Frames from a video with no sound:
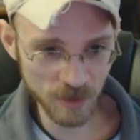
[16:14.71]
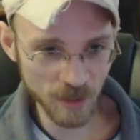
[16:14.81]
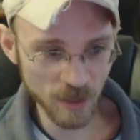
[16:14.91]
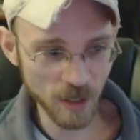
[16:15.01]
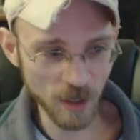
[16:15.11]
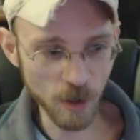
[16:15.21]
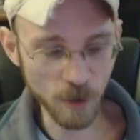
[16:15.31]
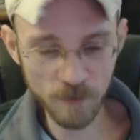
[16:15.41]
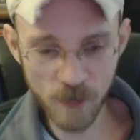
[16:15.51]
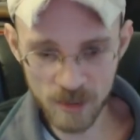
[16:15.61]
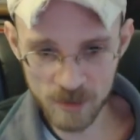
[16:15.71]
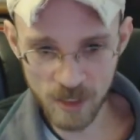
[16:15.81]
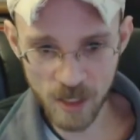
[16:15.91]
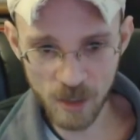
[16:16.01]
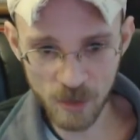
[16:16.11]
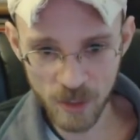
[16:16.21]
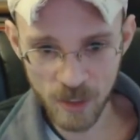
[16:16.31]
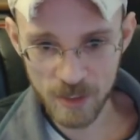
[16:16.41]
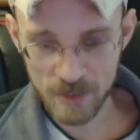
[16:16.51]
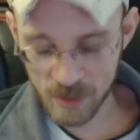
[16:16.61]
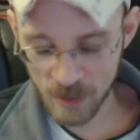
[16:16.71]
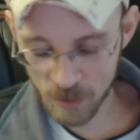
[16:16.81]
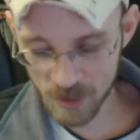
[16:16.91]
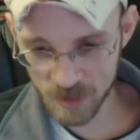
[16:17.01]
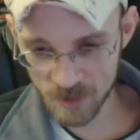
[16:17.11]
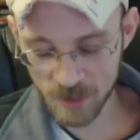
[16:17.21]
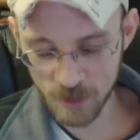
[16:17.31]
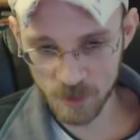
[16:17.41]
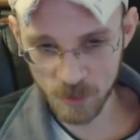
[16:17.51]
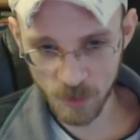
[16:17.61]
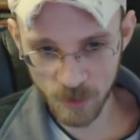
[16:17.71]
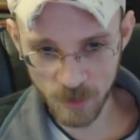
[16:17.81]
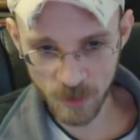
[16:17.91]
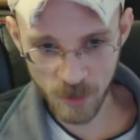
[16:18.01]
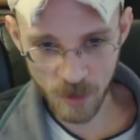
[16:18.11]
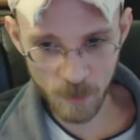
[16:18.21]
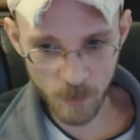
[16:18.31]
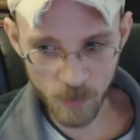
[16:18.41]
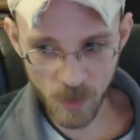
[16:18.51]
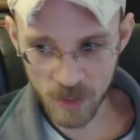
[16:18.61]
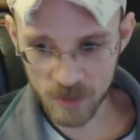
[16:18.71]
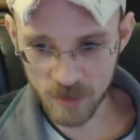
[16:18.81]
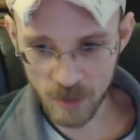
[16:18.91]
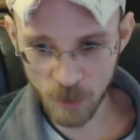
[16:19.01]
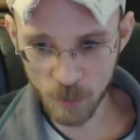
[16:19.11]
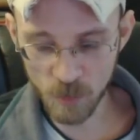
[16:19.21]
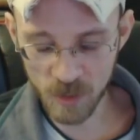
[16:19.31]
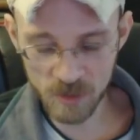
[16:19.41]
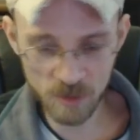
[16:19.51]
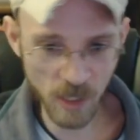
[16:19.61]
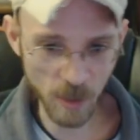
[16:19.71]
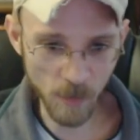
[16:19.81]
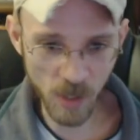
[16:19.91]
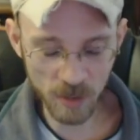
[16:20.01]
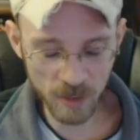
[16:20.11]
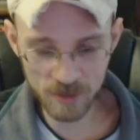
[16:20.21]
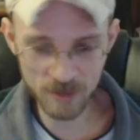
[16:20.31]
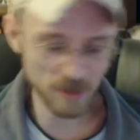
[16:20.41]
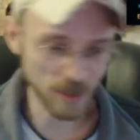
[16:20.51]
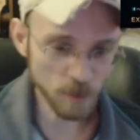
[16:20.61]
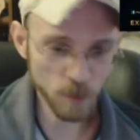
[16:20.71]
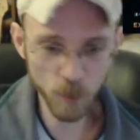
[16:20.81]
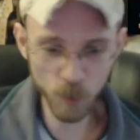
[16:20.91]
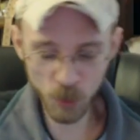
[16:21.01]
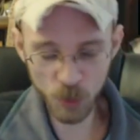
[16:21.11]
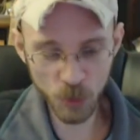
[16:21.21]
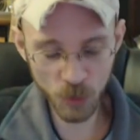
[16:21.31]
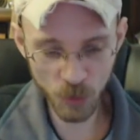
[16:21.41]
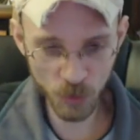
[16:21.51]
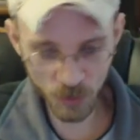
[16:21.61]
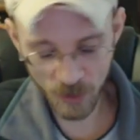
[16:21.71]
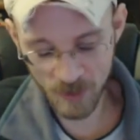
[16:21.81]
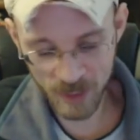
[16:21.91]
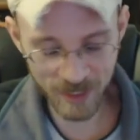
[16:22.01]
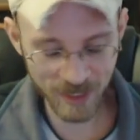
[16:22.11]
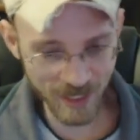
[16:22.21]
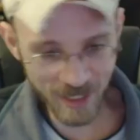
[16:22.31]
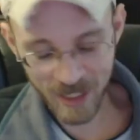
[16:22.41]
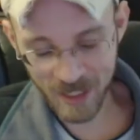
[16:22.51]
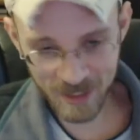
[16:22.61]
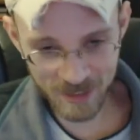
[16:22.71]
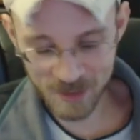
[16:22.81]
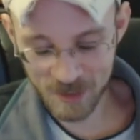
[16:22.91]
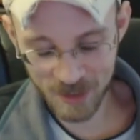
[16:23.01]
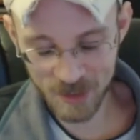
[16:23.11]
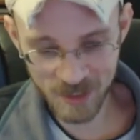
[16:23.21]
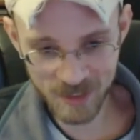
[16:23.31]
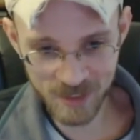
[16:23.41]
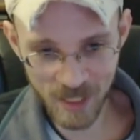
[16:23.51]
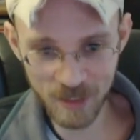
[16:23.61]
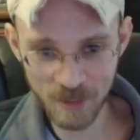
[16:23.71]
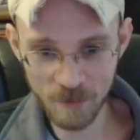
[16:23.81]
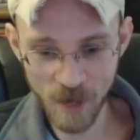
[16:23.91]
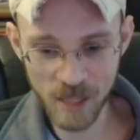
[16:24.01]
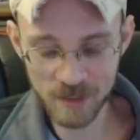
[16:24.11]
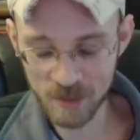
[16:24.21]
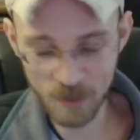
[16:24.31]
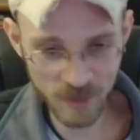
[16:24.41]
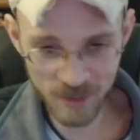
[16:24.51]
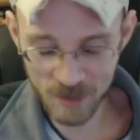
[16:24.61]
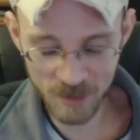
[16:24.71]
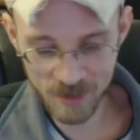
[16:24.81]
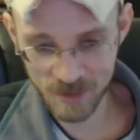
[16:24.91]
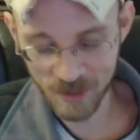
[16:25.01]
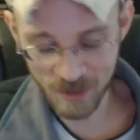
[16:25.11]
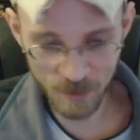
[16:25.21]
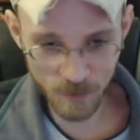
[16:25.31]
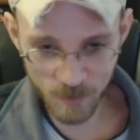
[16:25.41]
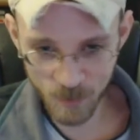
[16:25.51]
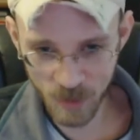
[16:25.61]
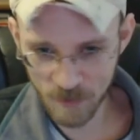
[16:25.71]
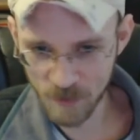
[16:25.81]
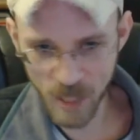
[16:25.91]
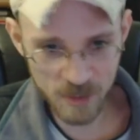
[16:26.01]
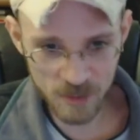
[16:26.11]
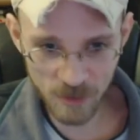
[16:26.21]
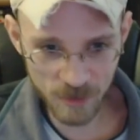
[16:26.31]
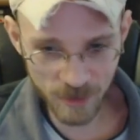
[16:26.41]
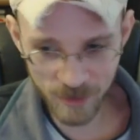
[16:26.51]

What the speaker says: Her fighting style, she uses a single sword, but it's like her wrist is made of putty. It's like, I mean, like, it's insanely fast, and it's really flashy looking.